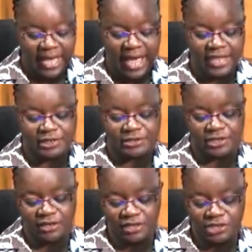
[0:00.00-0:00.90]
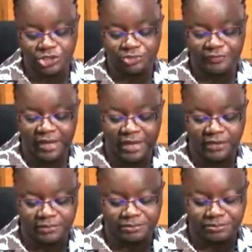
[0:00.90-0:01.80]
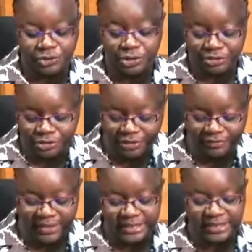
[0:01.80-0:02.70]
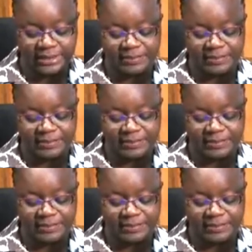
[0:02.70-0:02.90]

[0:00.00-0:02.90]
And there's another church service